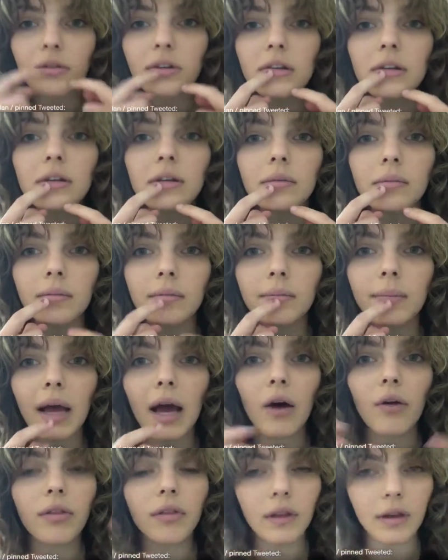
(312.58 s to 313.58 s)
nose and
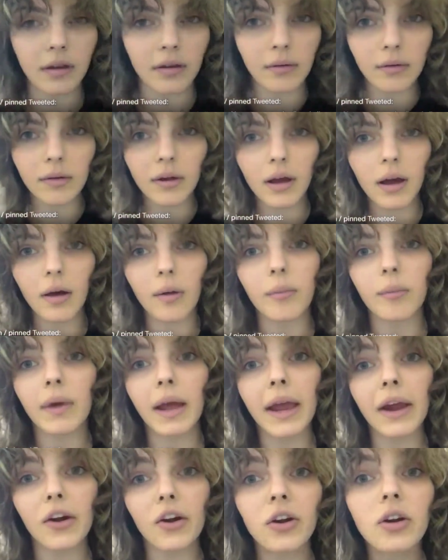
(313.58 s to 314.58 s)
mouth and um,
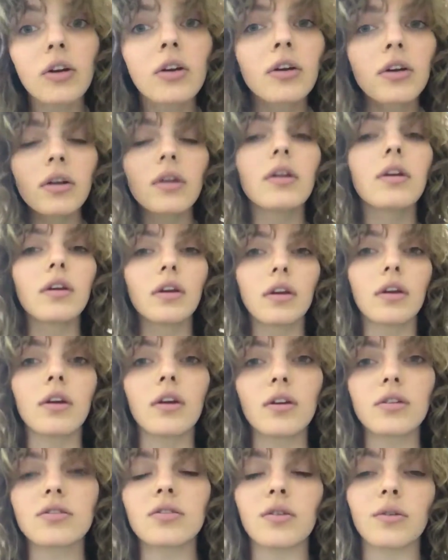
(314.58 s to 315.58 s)
hair.
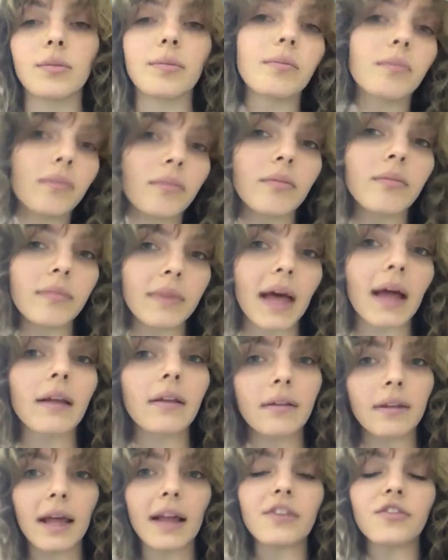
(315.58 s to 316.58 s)
So
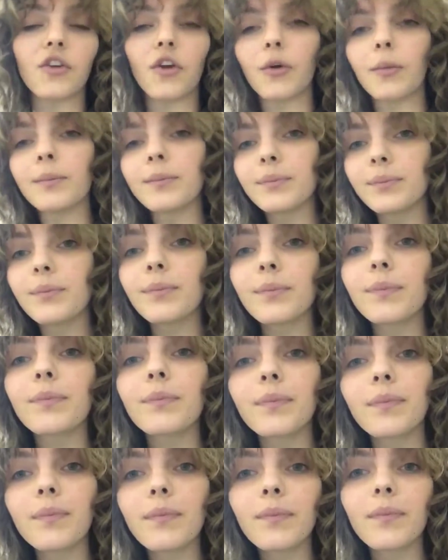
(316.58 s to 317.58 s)
that, that too.
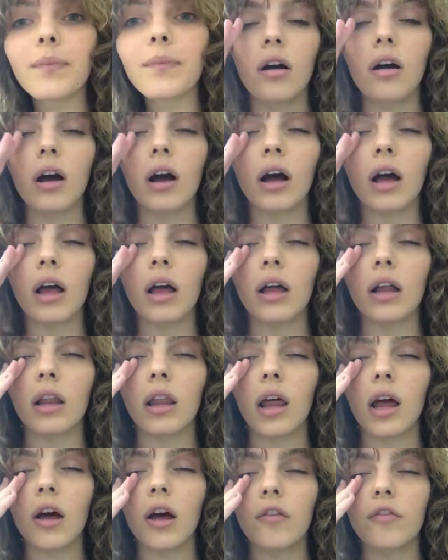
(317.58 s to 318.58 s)

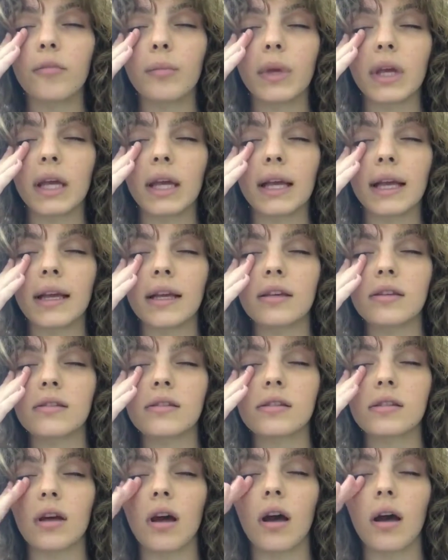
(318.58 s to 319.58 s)
I love me
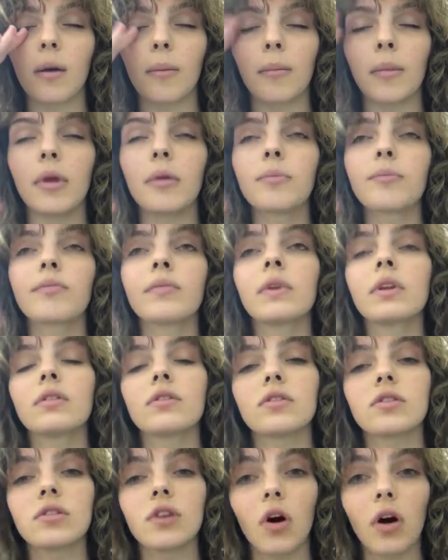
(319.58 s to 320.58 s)
some
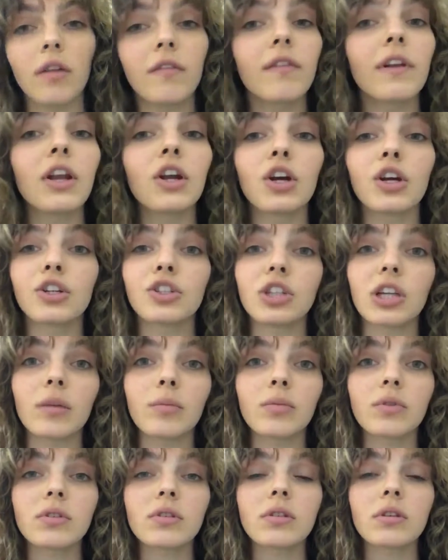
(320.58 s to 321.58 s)
salt and vinegar
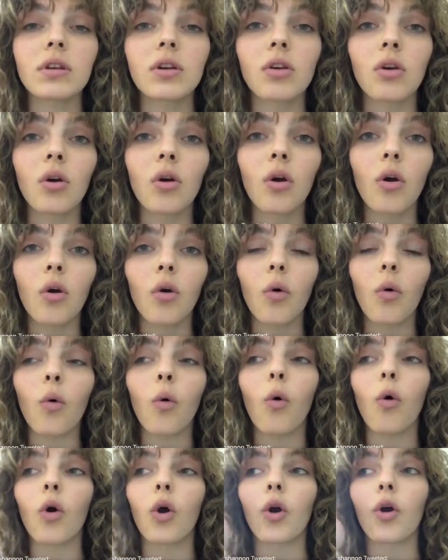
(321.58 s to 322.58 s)
chips
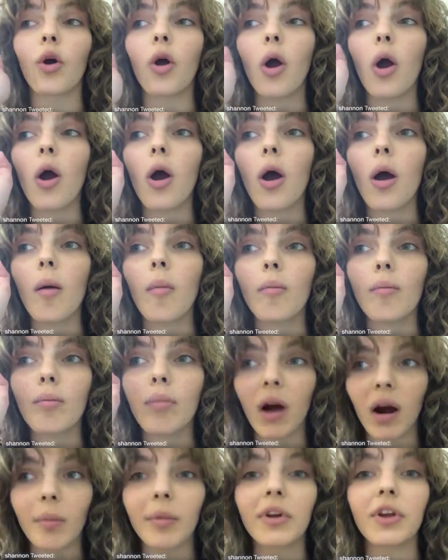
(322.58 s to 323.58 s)
or
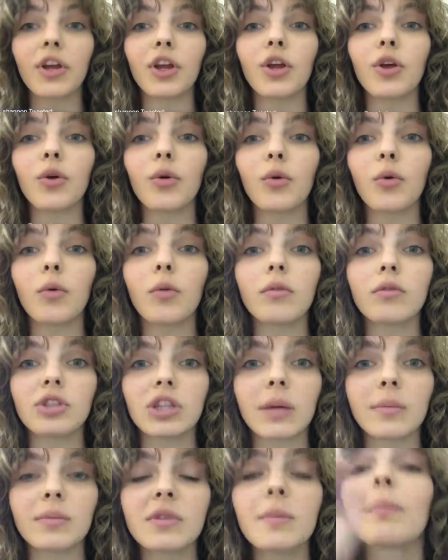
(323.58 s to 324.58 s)
barbecue
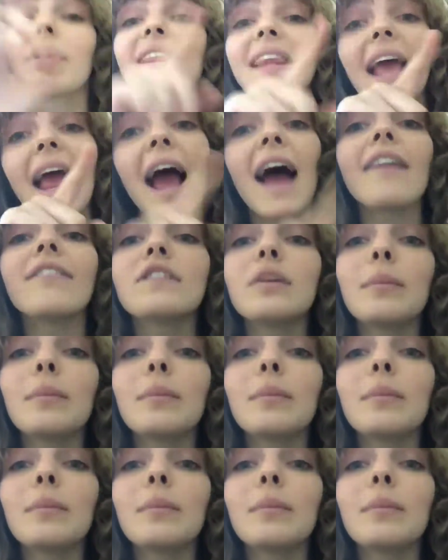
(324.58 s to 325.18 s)
chips. But they